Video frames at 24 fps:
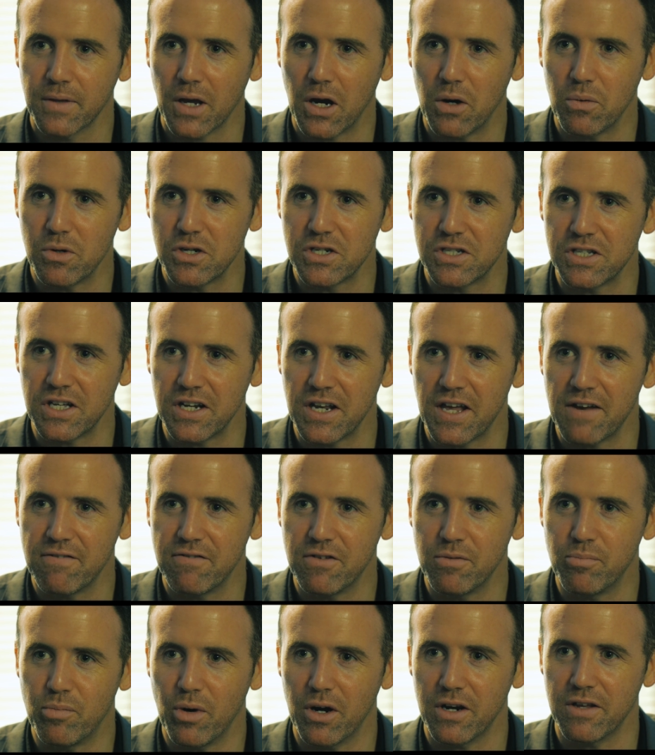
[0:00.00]
I wish that
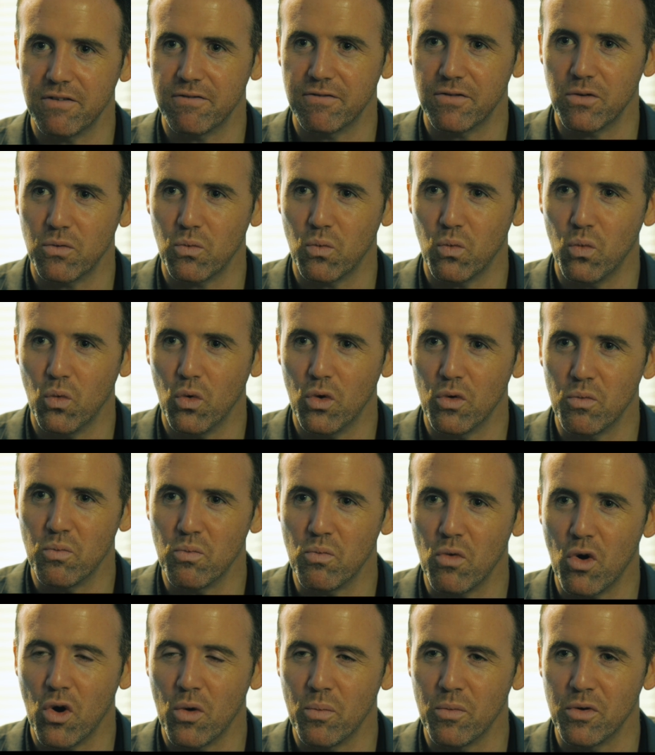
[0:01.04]
everybody for one
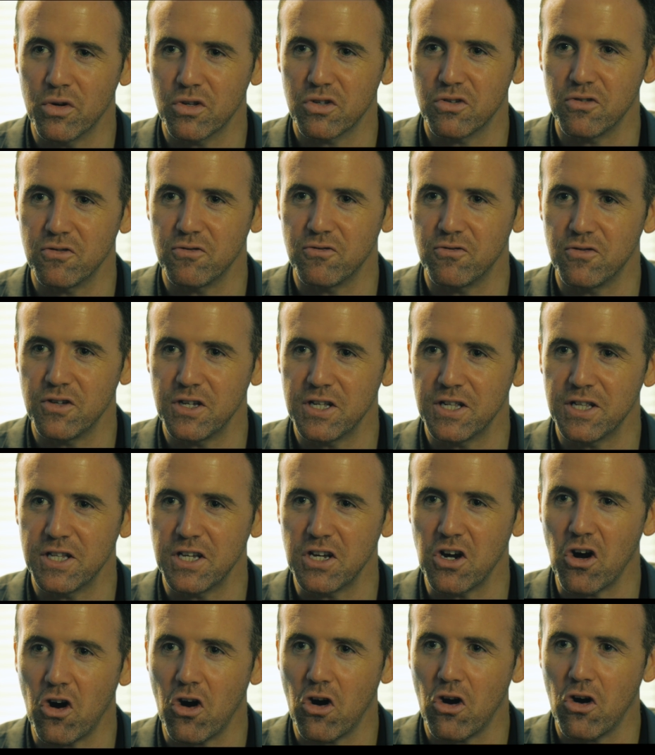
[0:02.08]
moment could feel
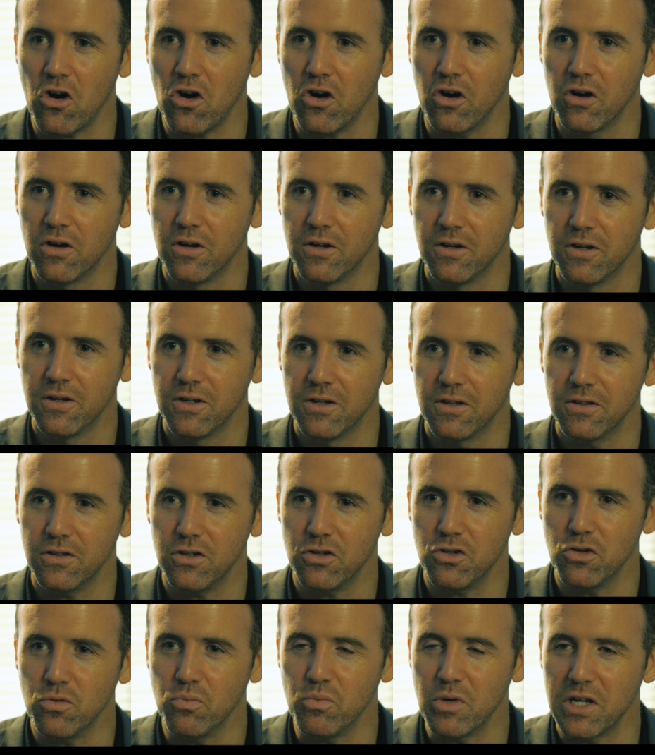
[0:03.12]
the awe, the
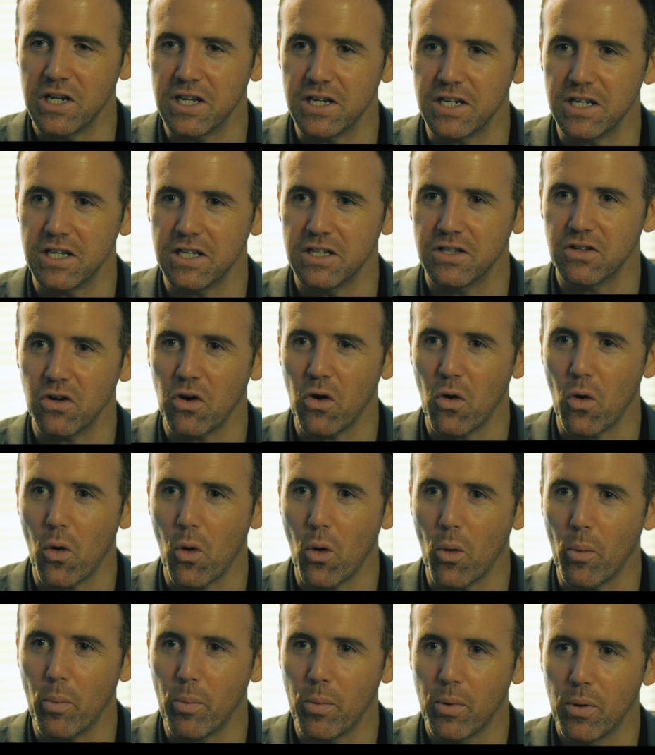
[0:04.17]
humility, the
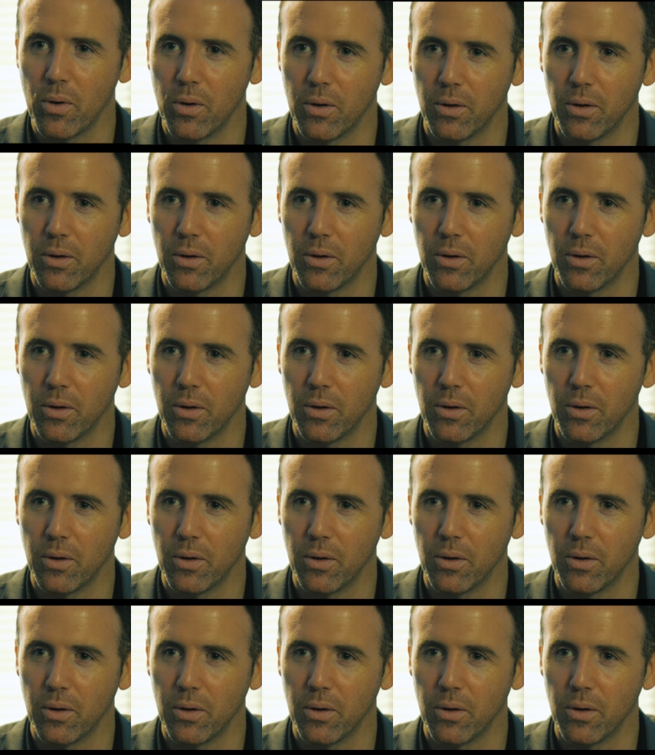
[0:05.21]
hope.